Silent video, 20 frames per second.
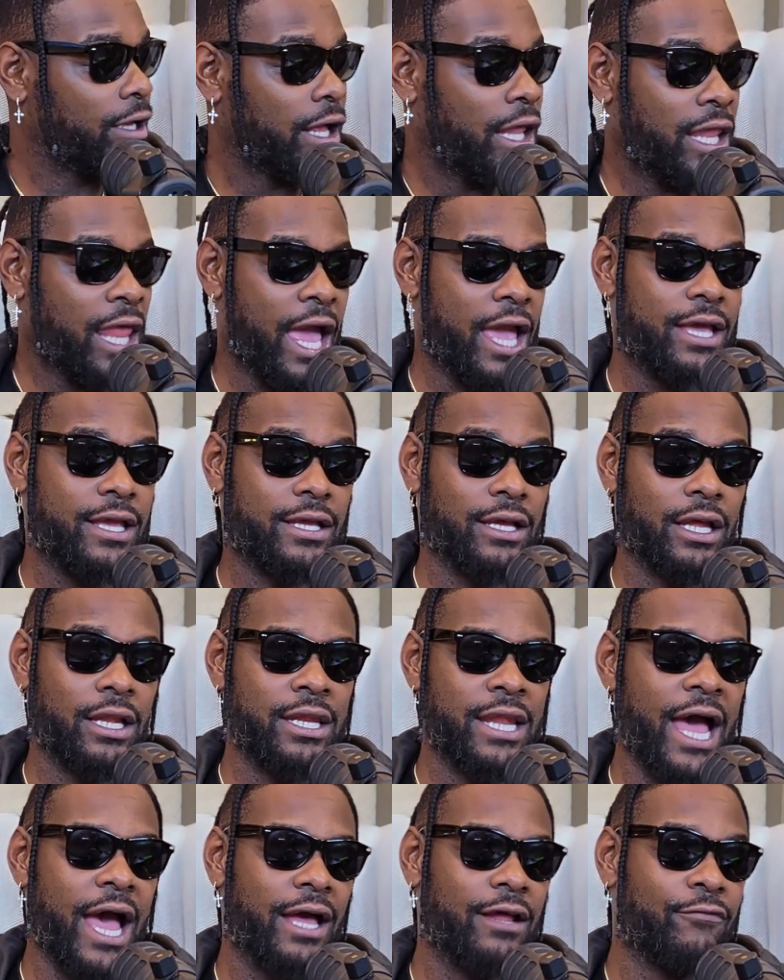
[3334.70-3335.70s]
Like,
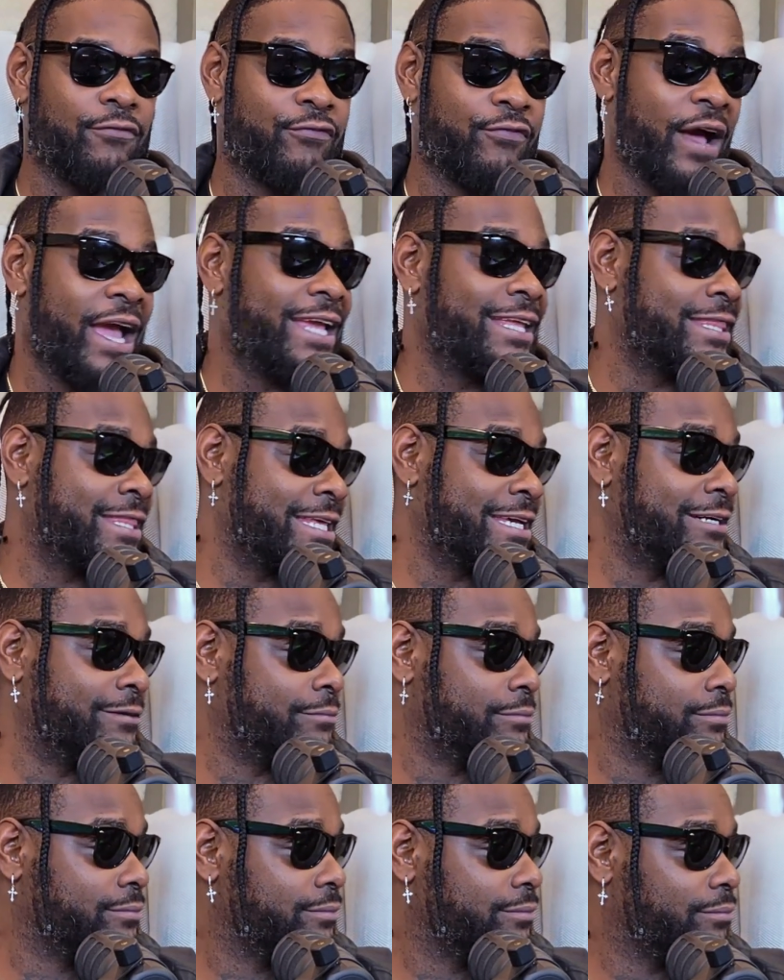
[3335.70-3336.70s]
not fighting
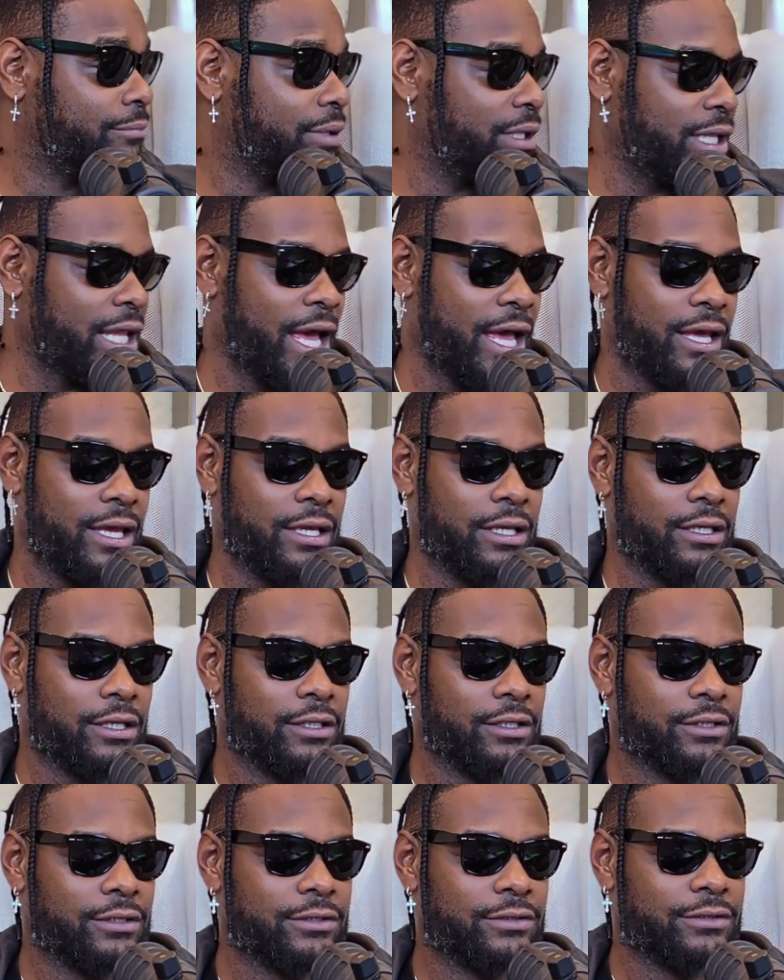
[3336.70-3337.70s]
them, but like,
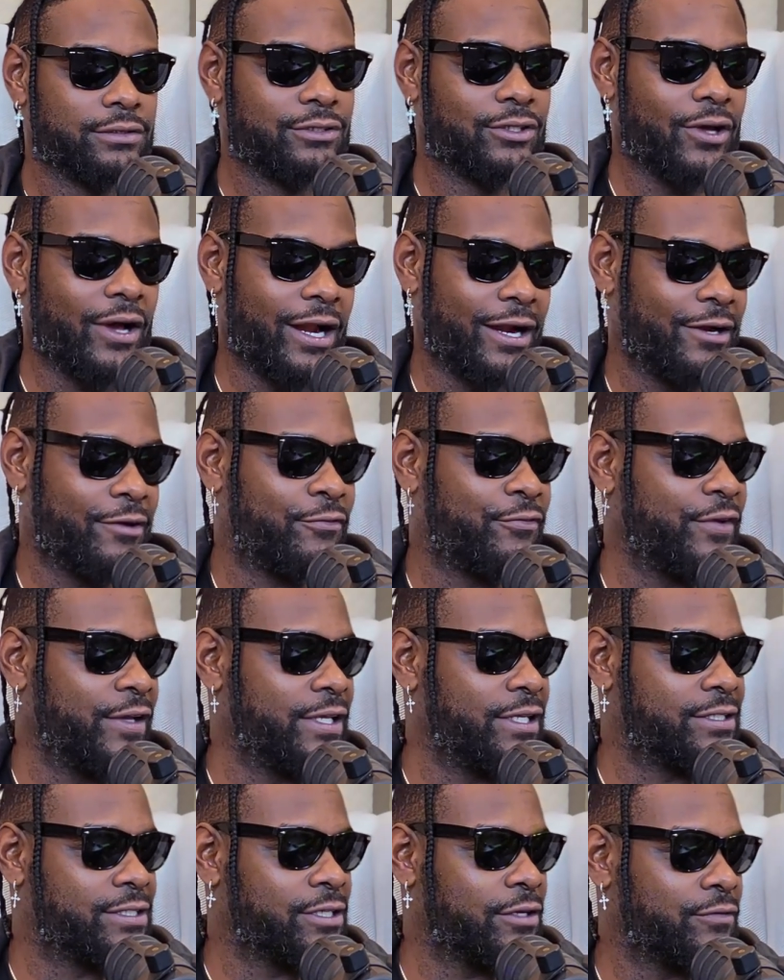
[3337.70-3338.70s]
learn how to
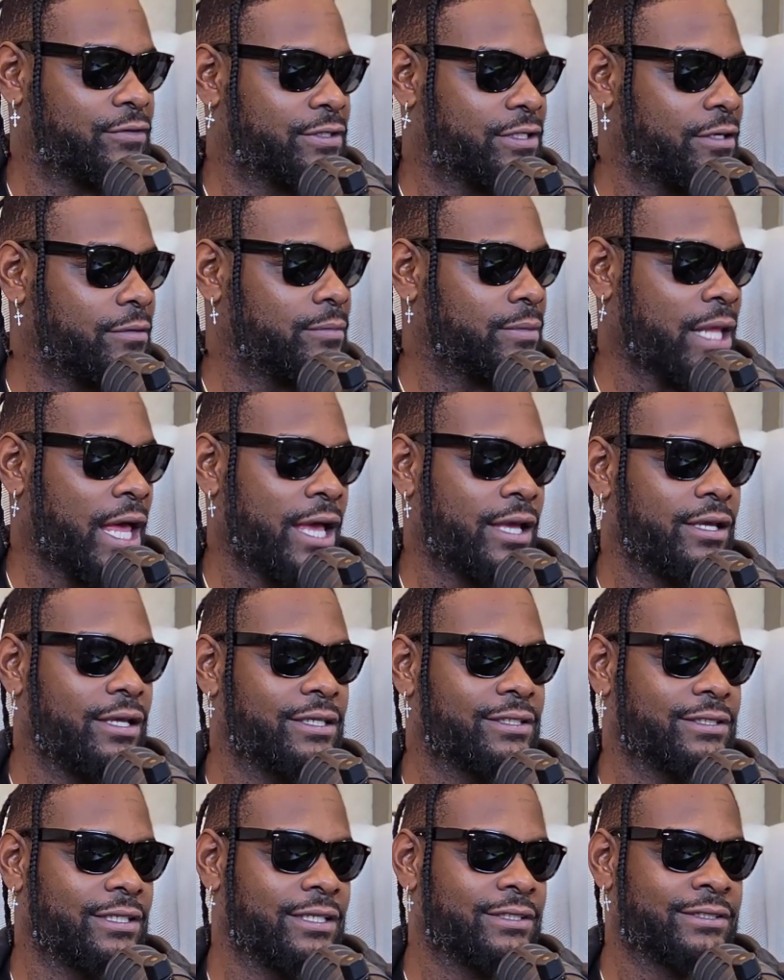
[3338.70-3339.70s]
defend yourself or something. Like,
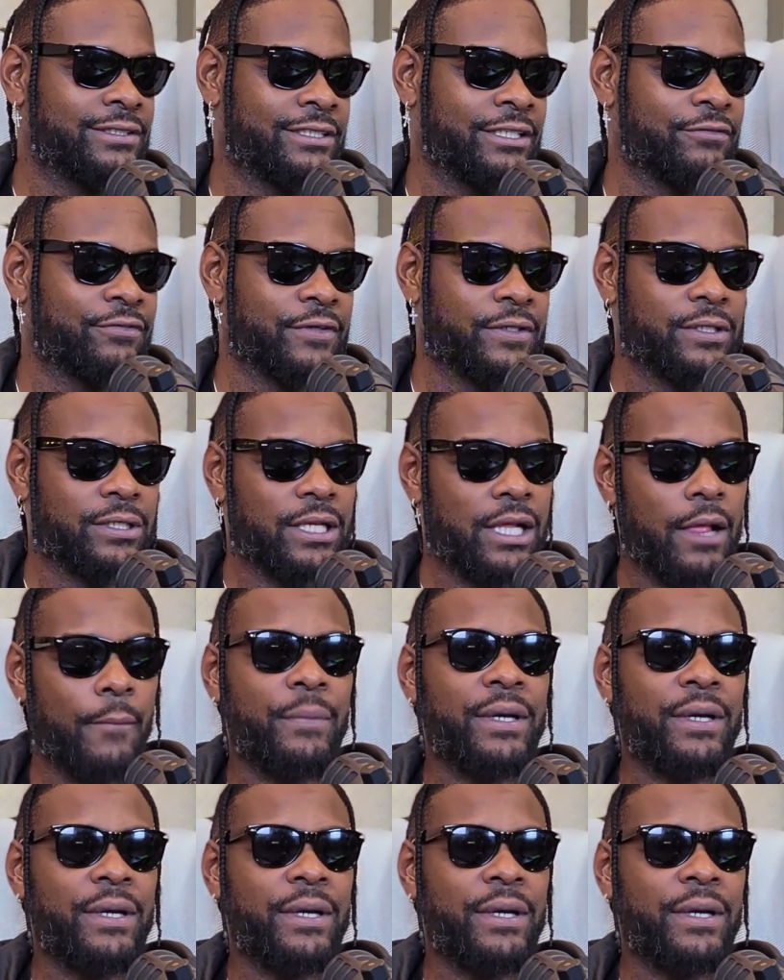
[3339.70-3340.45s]
it's different.